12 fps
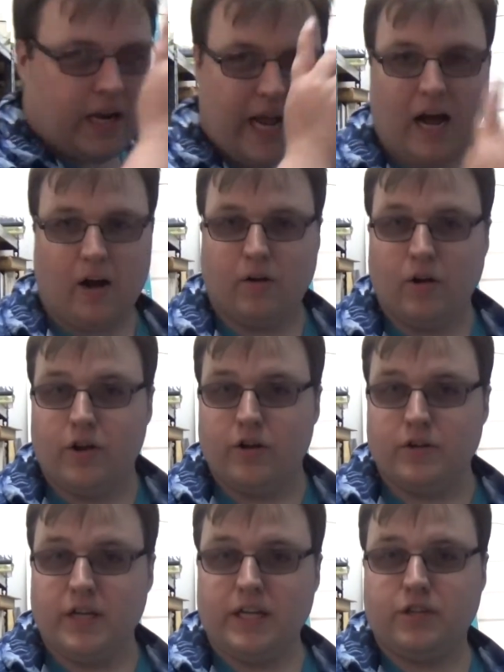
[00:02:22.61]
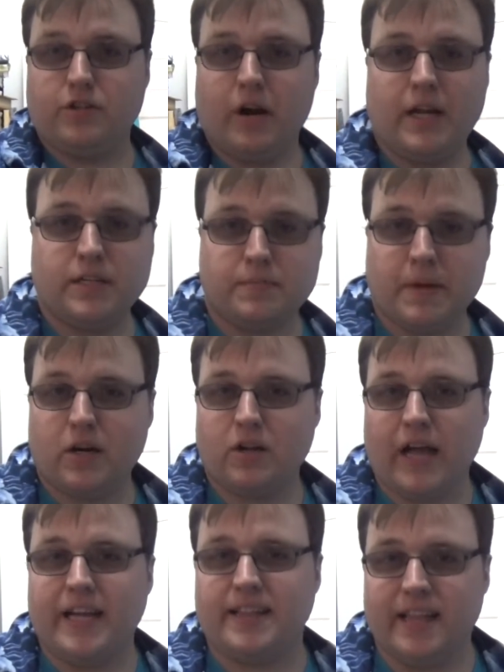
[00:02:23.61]
Now, you'll need a transmitter
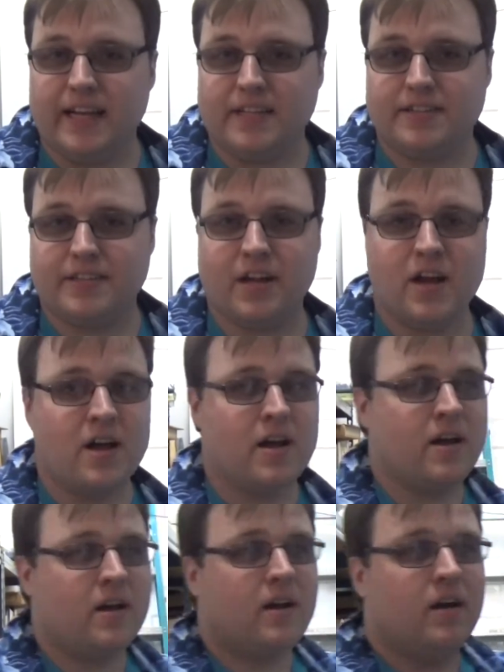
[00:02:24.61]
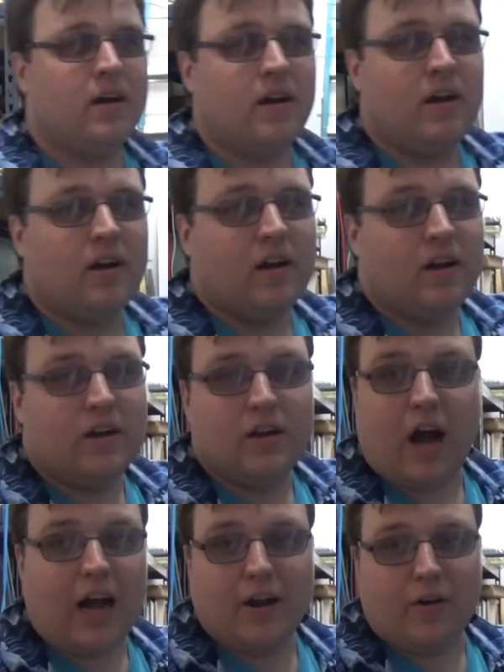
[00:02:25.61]
like this.
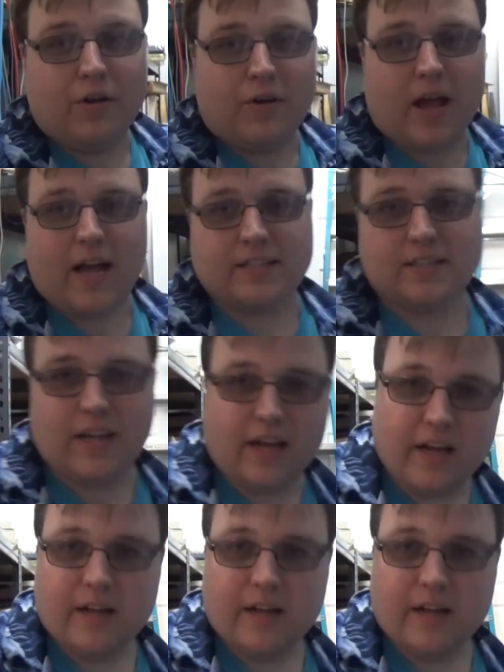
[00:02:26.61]
I know you can't see